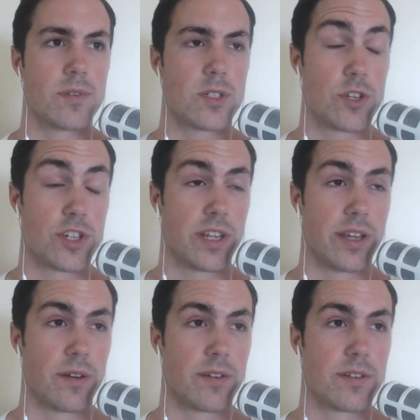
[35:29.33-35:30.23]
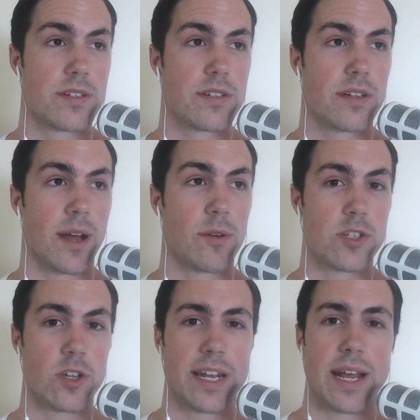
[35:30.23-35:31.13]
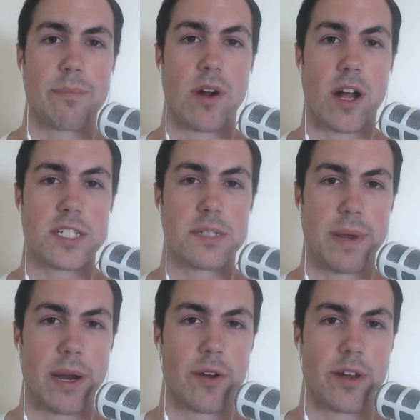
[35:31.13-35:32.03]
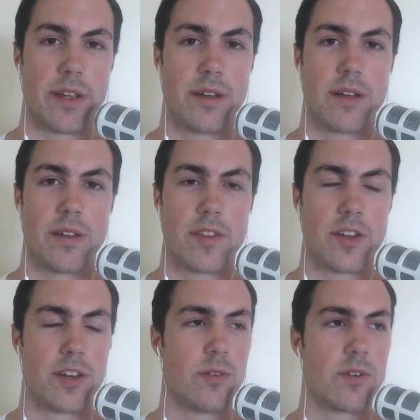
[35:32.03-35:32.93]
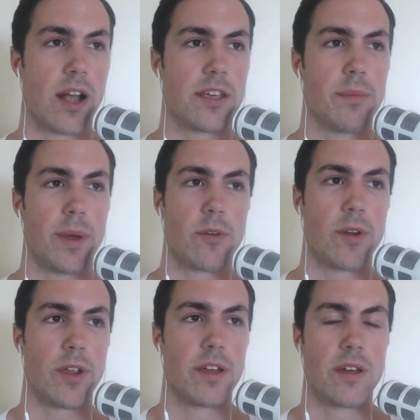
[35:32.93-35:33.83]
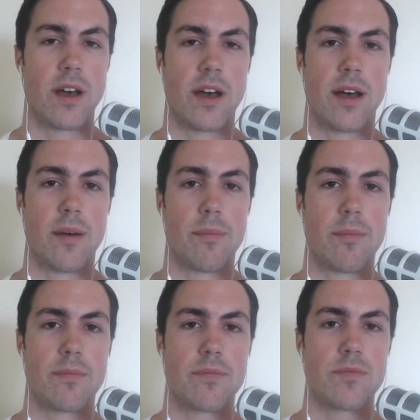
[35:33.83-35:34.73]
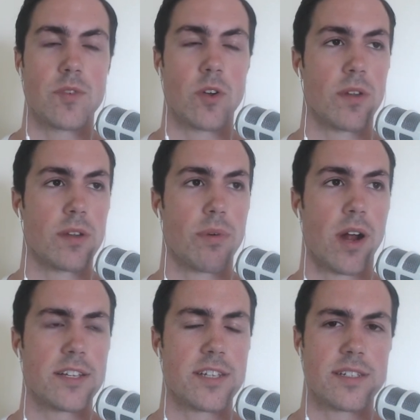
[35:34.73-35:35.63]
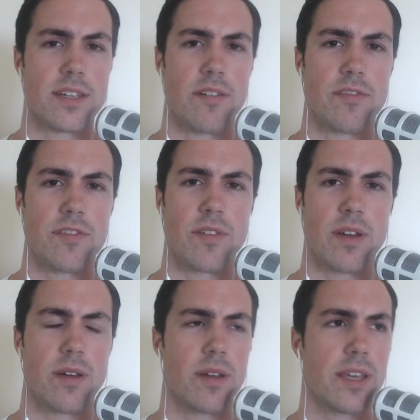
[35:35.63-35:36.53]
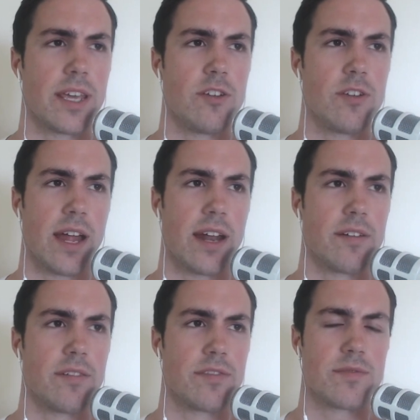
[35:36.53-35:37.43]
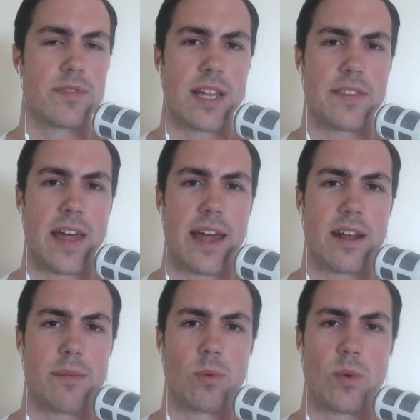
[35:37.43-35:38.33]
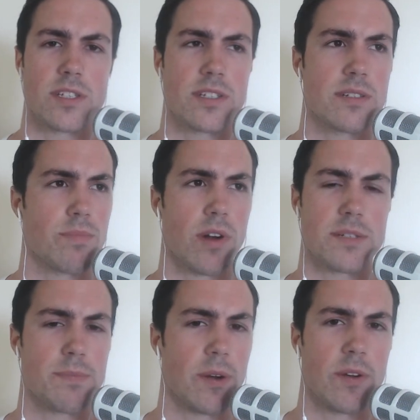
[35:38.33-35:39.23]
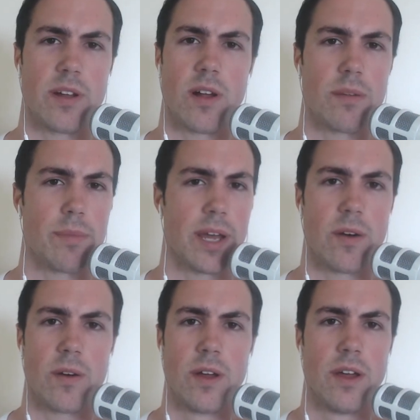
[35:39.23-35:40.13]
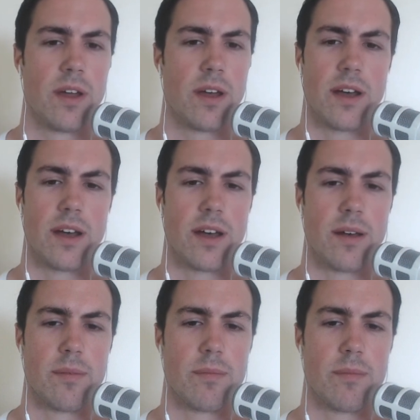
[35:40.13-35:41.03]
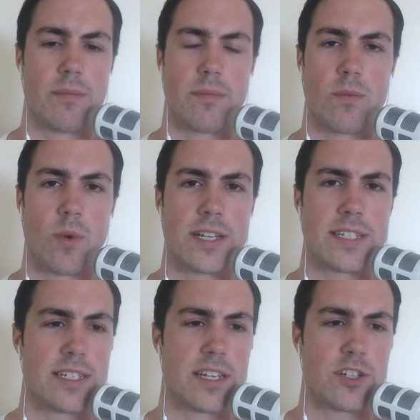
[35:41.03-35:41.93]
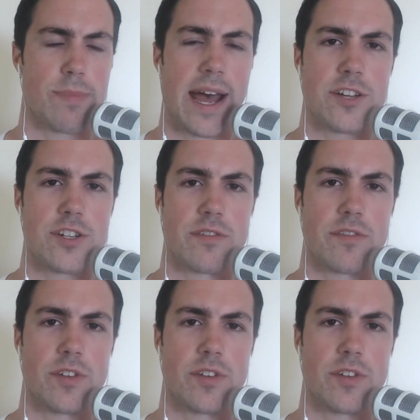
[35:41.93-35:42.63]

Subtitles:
Switching gears, I was looking at Prosperity, the new documentary you're in the process of. Can you kind of set that up? What's Prosperity all about? Why is that such a passion for